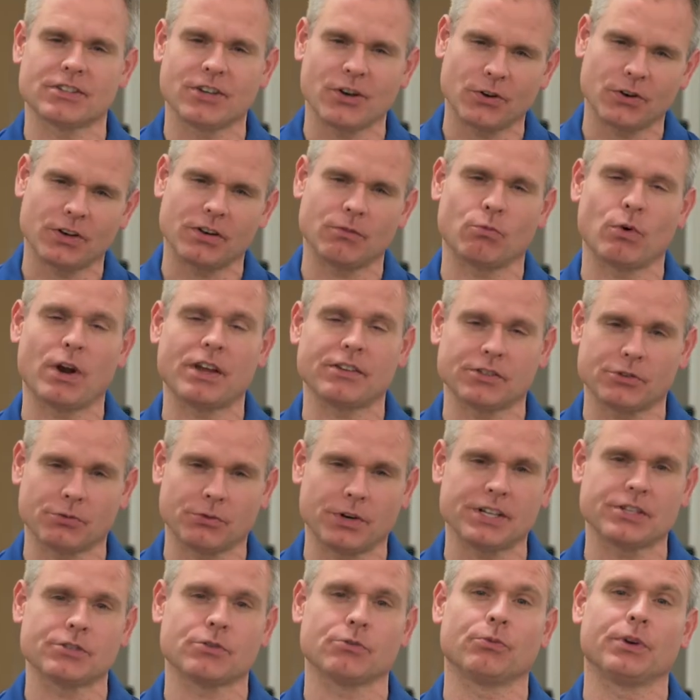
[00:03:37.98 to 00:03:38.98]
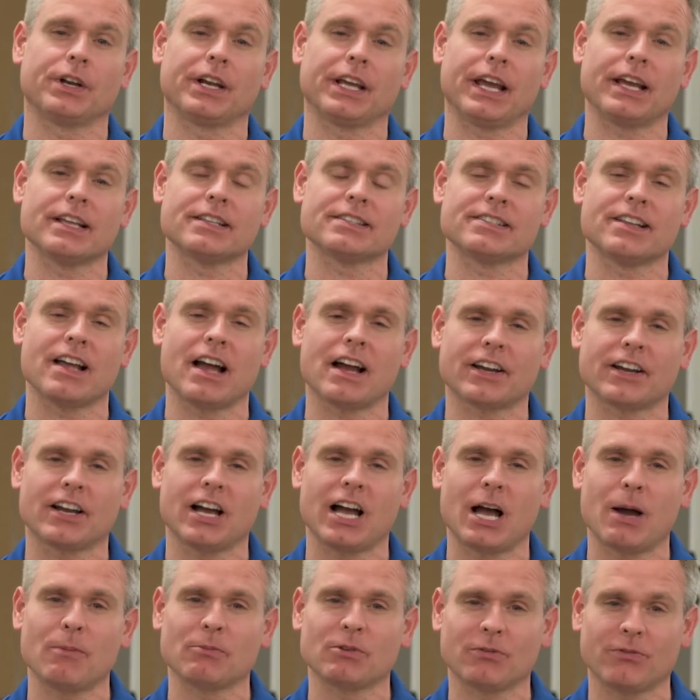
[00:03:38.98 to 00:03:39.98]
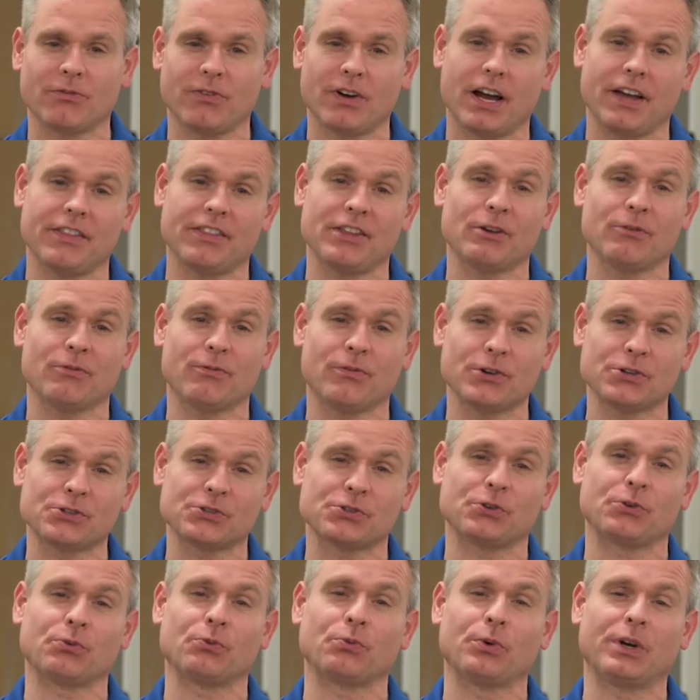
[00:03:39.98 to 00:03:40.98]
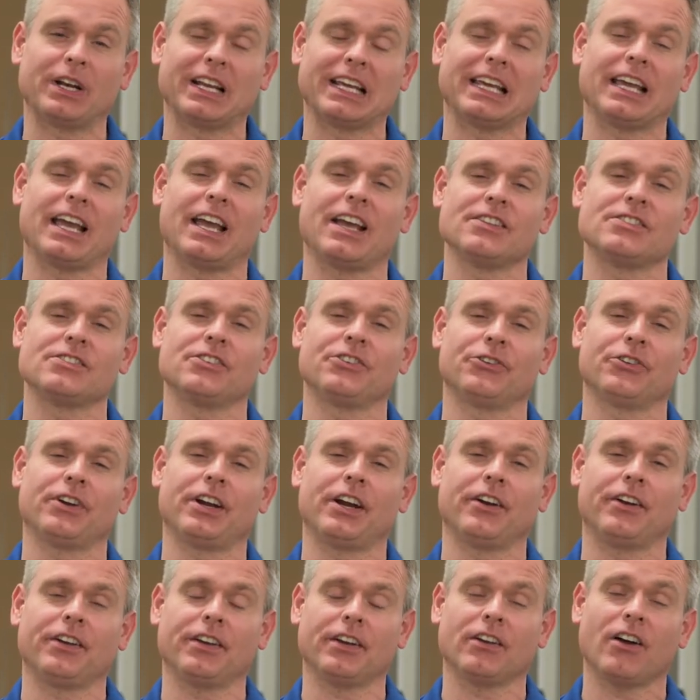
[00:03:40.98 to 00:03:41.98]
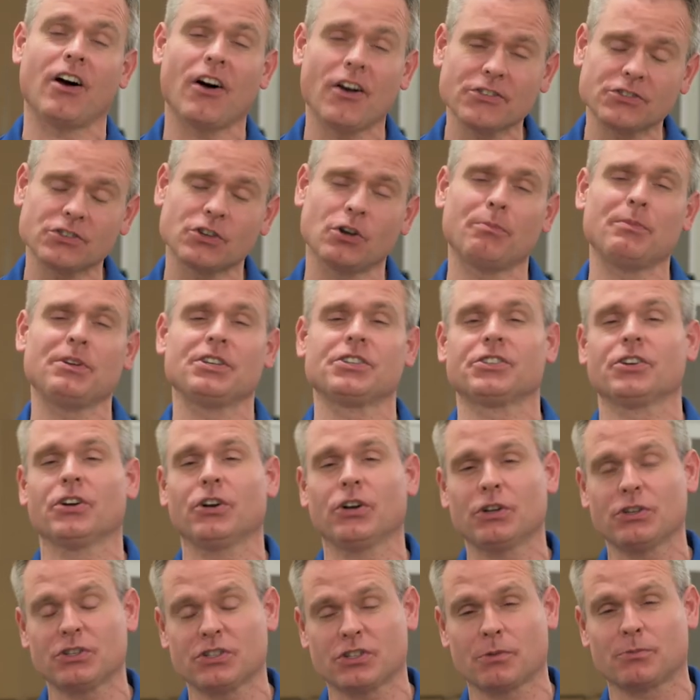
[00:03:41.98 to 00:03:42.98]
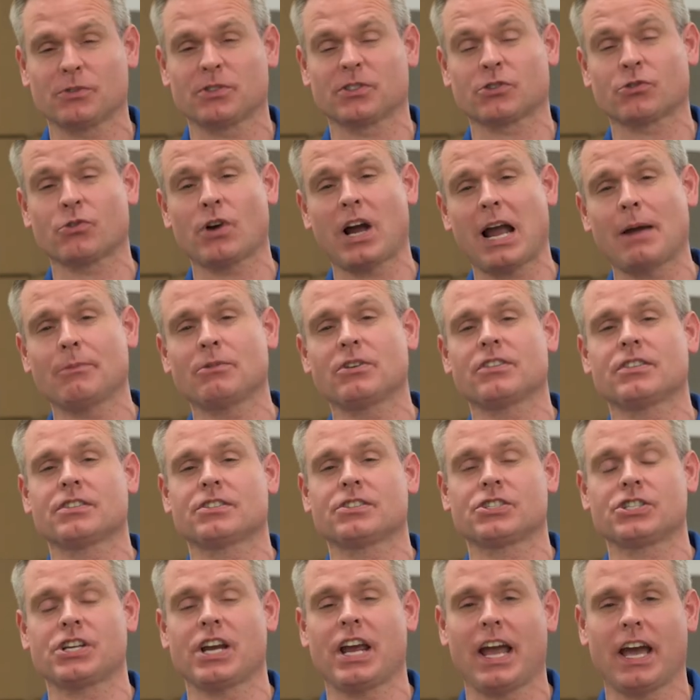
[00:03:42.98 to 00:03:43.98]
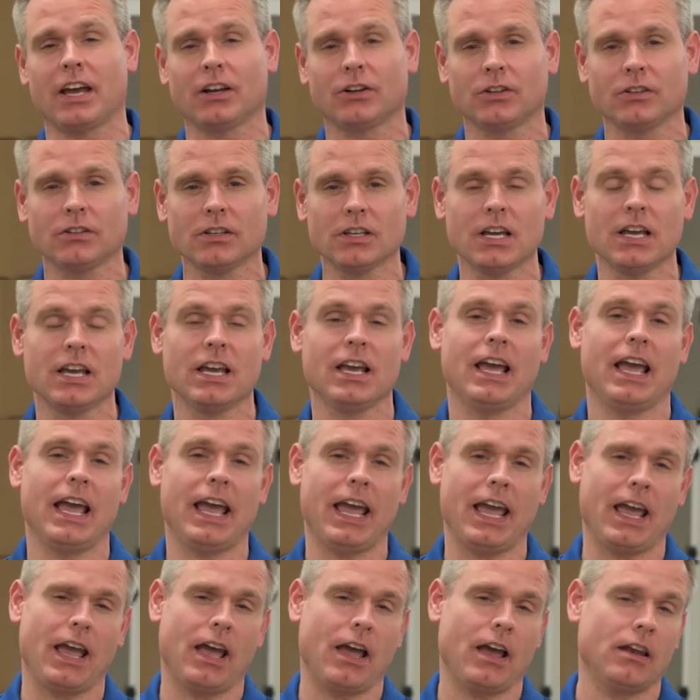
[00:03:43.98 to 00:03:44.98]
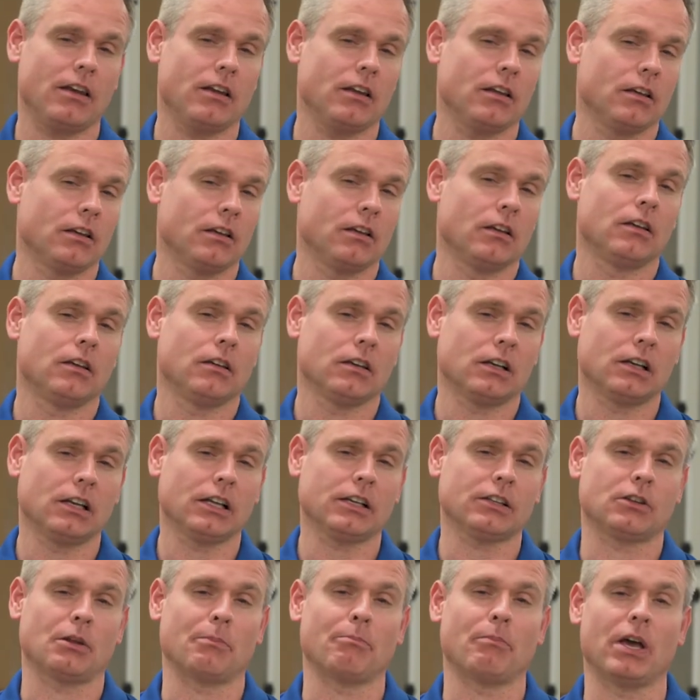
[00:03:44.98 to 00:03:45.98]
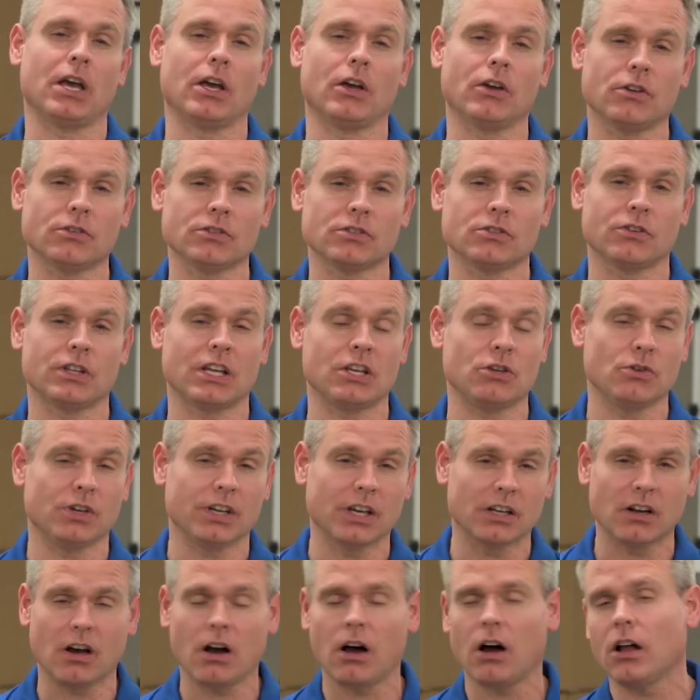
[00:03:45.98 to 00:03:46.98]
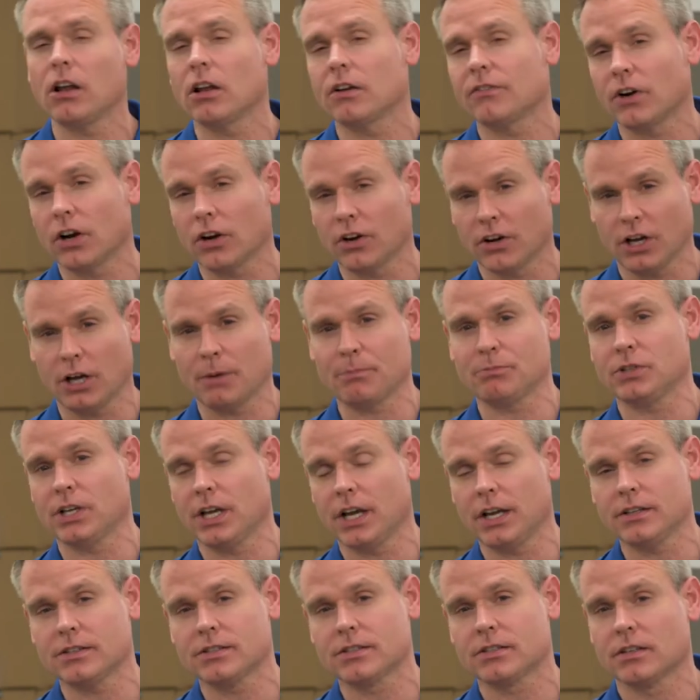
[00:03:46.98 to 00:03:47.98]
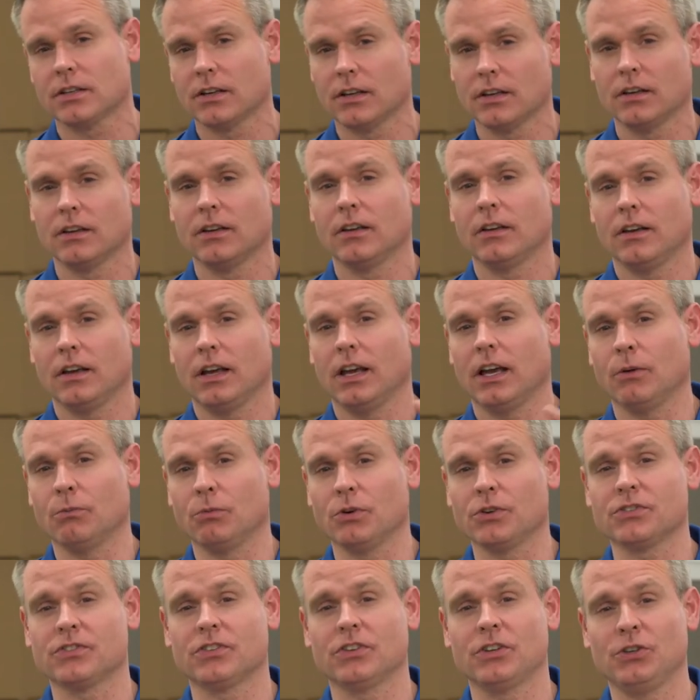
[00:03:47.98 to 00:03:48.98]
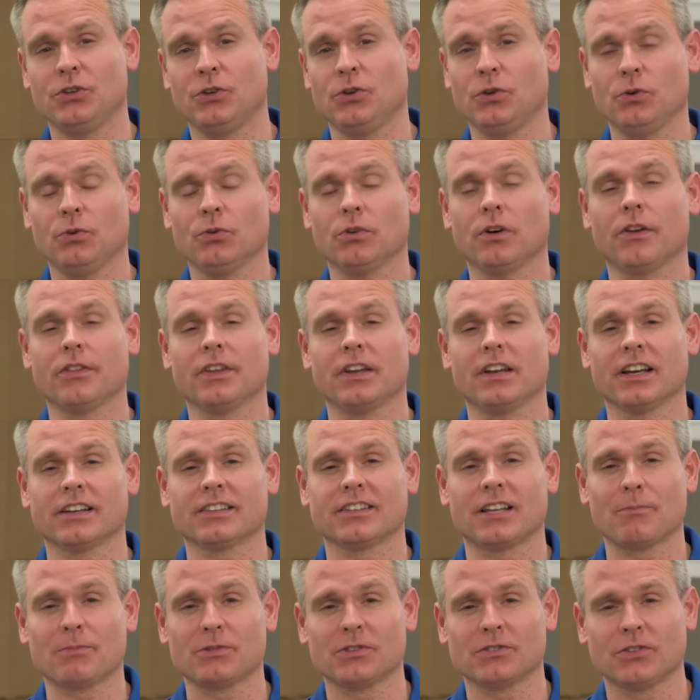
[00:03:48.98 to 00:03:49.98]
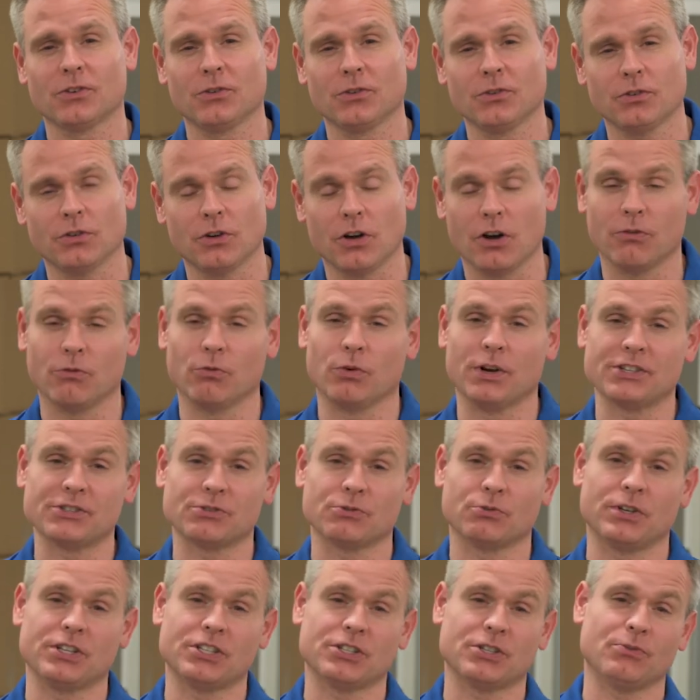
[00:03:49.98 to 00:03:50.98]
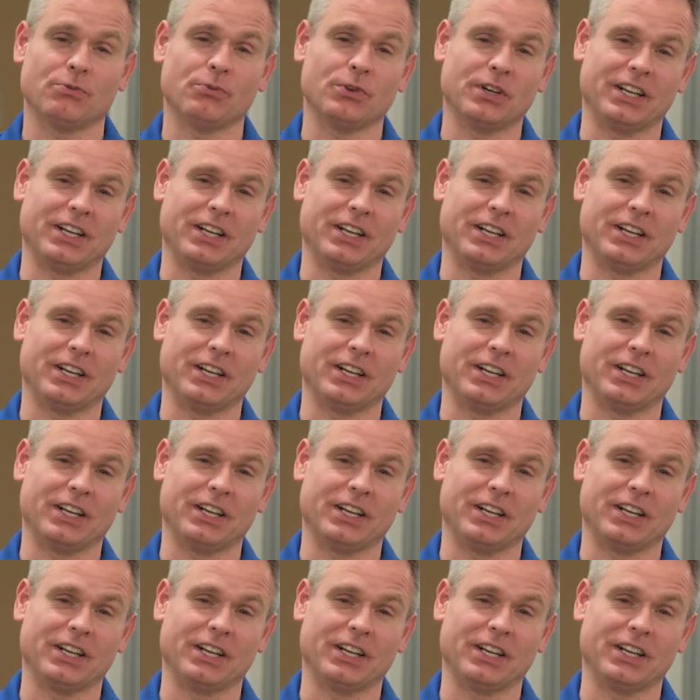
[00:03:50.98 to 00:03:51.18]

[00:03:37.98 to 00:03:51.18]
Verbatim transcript: go to restorationrenegades.com to find the official renegades in your area. And also be sure to subscribe to this channel and click the bell so that you get all of our updates. And we'll see you on the next episode of Restoration